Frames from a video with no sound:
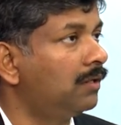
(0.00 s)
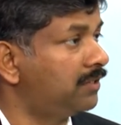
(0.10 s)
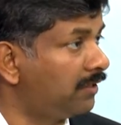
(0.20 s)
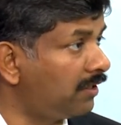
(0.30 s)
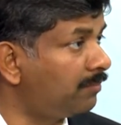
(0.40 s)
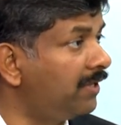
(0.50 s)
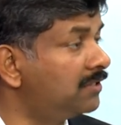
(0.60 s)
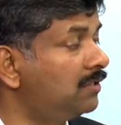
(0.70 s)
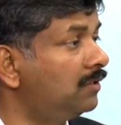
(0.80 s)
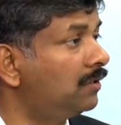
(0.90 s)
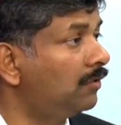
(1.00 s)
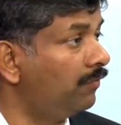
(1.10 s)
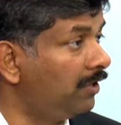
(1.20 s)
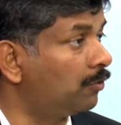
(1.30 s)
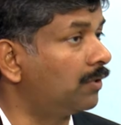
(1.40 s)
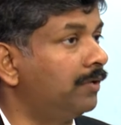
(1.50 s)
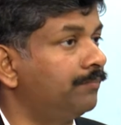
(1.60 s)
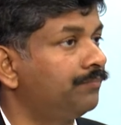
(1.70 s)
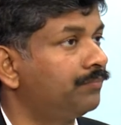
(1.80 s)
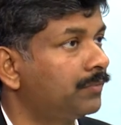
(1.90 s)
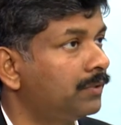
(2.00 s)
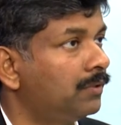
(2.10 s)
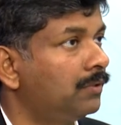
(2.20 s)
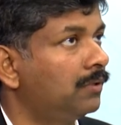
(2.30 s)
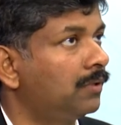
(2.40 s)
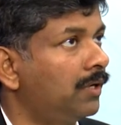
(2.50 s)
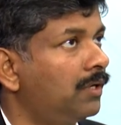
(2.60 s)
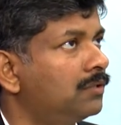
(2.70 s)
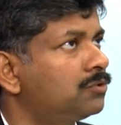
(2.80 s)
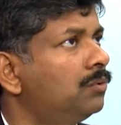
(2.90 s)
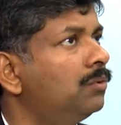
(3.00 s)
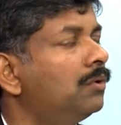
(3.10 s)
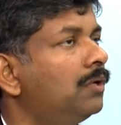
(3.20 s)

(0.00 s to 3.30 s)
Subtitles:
generic medicine very quickly, right? So